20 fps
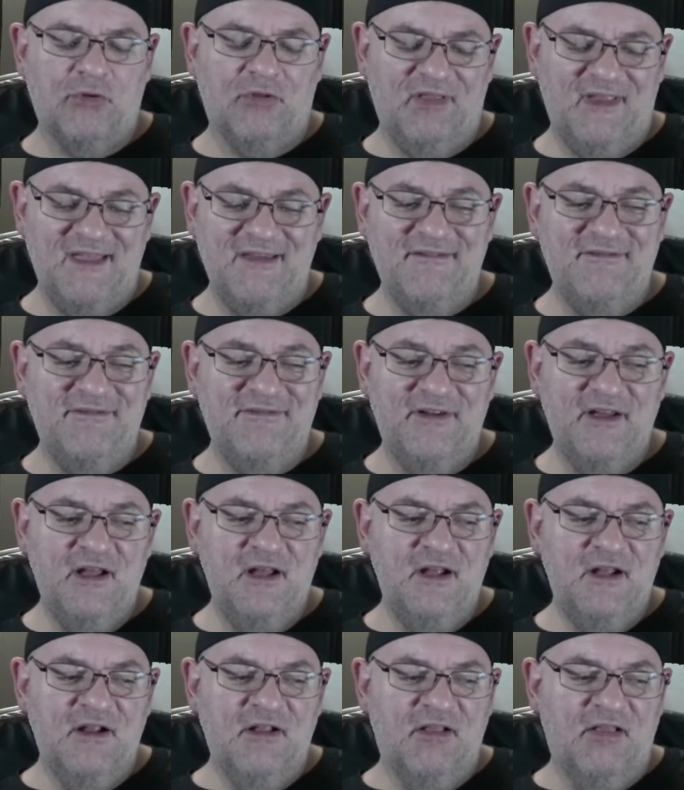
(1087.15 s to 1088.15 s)
live
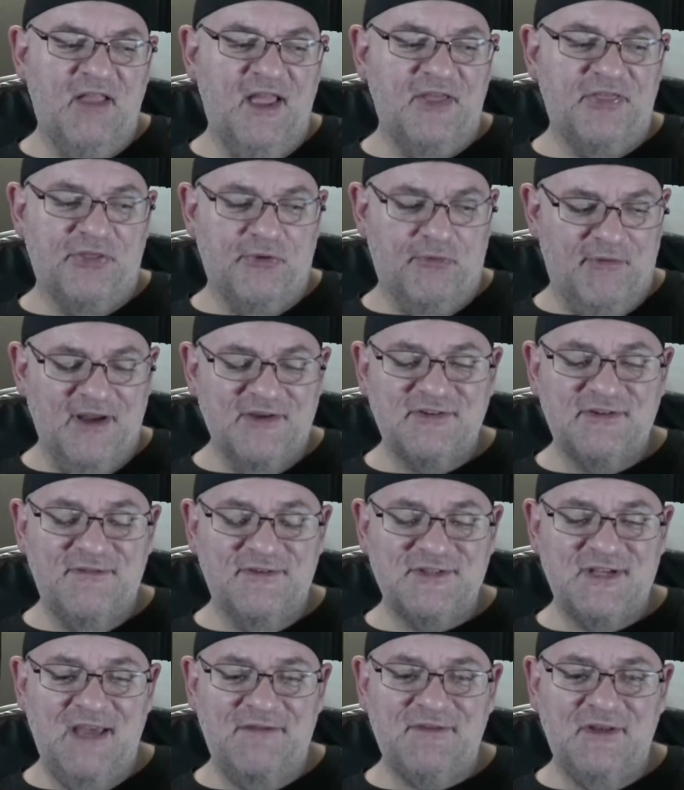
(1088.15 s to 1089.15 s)
like the rest of
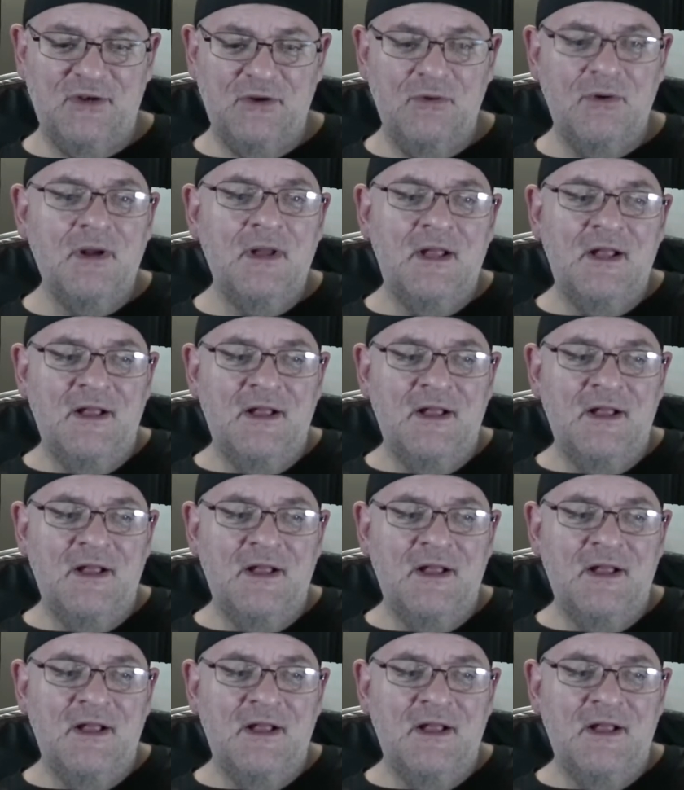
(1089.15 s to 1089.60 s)
us have to do.